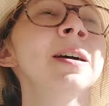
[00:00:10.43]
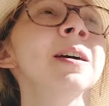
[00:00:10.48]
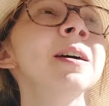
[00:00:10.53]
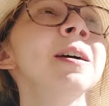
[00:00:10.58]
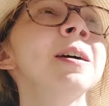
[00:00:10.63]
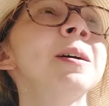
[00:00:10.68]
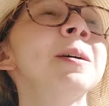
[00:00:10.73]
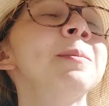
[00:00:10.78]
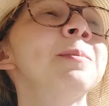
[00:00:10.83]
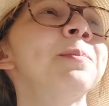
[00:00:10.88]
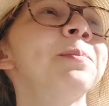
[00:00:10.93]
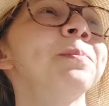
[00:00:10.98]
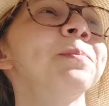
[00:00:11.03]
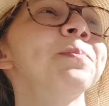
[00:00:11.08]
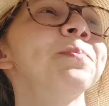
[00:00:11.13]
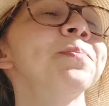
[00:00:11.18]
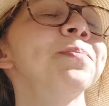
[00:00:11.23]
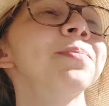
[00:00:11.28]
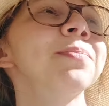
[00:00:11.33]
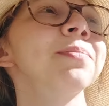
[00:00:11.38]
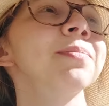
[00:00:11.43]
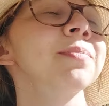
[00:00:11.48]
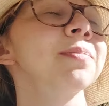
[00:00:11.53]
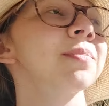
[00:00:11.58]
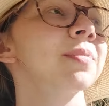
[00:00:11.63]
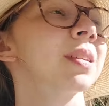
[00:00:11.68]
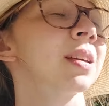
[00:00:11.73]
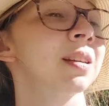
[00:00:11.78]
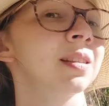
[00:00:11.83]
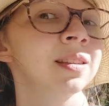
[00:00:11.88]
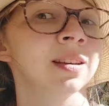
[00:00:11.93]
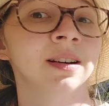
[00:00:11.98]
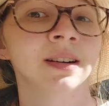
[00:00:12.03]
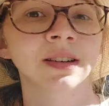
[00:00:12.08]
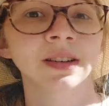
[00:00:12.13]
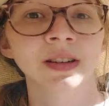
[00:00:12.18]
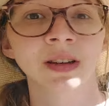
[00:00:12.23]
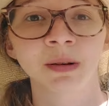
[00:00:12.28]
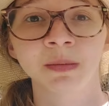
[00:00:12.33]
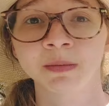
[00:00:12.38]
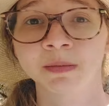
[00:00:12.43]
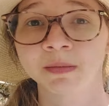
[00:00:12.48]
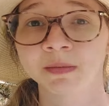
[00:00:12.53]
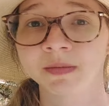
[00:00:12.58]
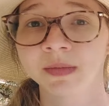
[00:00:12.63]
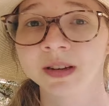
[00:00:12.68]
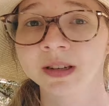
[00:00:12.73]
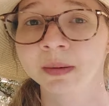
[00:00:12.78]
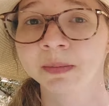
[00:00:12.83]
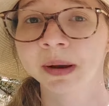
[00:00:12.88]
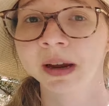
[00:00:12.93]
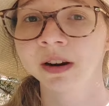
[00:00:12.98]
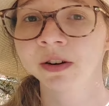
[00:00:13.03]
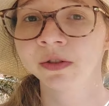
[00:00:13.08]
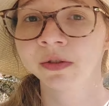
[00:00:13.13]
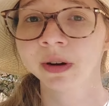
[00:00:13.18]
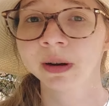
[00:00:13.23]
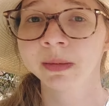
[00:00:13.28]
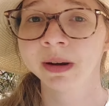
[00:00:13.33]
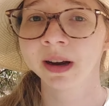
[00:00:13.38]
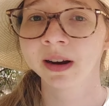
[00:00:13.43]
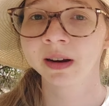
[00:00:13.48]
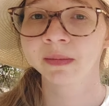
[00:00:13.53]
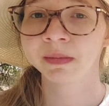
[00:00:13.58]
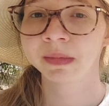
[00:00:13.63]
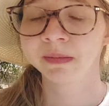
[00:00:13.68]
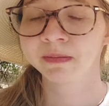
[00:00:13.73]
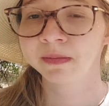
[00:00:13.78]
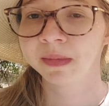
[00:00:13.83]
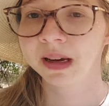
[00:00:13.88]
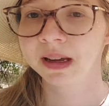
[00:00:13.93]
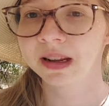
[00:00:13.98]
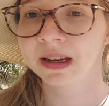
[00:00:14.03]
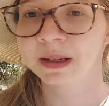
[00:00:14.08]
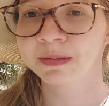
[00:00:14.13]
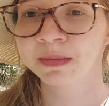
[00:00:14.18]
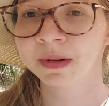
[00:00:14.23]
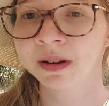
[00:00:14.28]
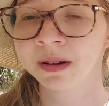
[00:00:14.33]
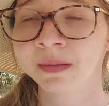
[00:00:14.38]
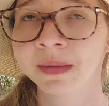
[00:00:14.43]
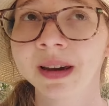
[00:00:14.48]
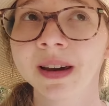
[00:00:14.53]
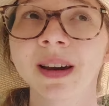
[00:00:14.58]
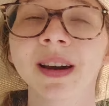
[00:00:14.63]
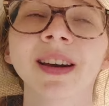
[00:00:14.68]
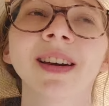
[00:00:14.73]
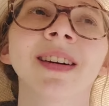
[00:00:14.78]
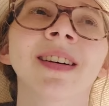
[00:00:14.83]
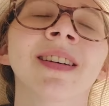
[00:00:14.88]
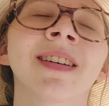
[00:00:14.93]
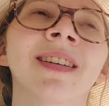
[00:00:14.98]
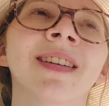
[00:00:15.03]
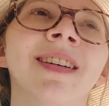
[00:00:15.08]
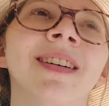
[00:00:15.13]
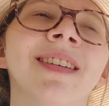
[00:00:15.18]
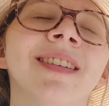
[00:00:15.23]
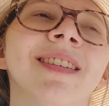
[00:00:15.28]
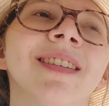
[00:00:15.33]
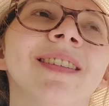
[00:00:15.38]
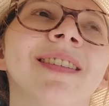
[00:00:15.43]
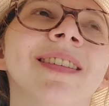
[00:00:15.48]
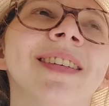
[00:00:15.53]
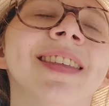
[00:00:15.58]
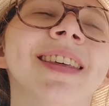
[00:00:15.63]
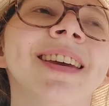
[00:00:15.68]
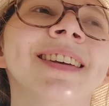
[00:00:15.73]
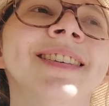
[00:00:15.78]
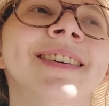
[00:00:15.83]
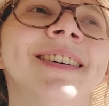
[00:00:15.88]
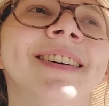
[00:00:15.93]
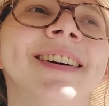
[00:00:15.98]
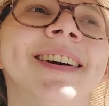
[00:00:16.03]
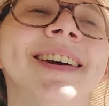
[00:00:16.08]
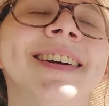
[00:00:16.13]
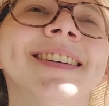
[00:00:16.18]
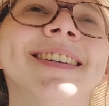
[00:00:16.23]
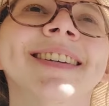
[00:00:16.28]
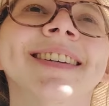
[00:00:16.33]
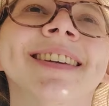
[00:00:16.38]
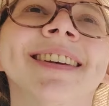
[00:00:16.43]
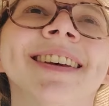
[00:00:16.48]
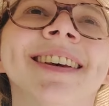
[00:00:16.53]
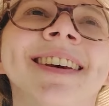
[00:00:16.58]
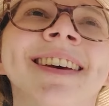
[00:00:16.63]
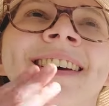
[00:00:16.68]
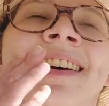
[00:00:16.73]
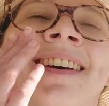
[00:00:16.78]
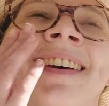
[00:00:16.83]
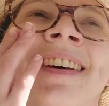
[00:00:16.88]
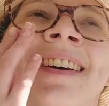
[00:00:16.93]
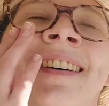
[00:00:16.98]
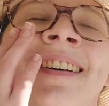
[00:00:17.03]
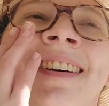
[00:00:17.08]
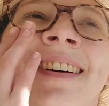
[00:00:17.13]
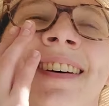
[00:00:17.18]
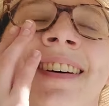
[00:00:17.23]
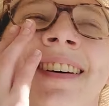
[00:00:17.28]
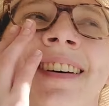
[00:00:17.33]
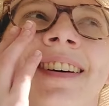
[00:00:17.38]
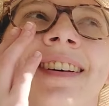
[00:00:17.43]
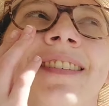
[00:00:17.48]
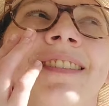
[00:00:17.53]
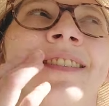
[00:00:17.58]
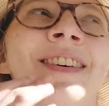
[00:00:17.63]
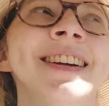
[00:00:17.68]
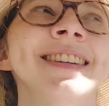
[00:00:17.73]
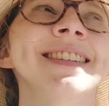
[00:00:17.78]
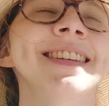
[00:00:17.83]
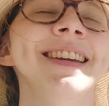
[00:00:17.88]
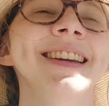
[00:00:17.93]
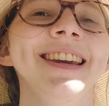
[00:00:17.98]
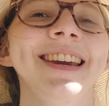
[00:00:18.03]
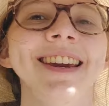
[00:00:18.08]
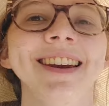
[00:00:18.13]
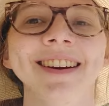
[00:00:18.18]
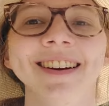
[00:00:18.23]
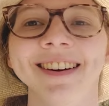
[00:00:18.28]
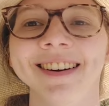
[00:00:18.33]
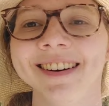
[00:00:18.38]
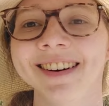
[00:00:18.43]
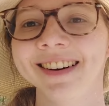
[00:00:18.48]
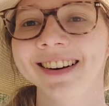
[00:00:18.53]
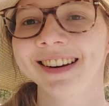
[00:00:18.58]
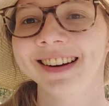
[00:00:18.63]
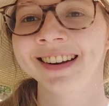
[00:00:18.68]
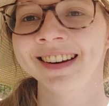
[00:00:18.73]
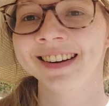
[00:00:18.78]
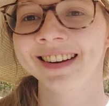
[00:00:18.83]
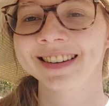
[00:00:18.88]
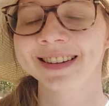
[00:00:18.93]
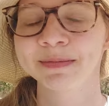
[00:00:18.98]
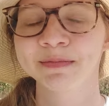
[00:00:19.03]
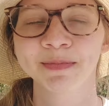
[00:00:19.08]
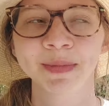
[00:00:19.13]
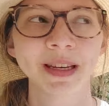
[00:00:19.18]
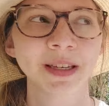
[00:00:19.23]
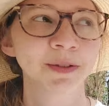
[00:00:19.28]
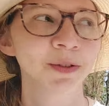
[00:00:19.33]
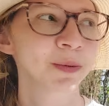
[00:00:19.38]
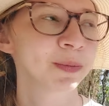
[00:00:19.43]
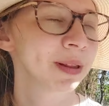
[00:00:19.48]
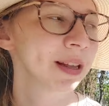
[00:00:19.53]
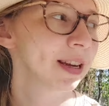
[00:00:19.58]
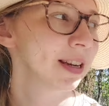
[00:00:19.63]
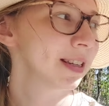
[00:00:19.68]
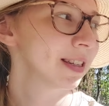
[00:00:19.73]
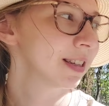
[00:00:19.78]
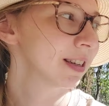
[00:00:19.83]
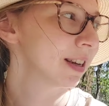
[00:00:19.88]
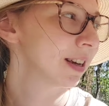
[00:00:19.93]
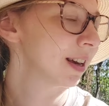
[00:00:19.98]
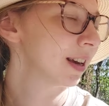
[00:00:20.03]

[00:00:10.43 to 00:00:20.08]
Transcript: Um, there are some. There's a pear tree behind me that's blooming. Uh, things are nice. Uh, resting here in this peaceful place.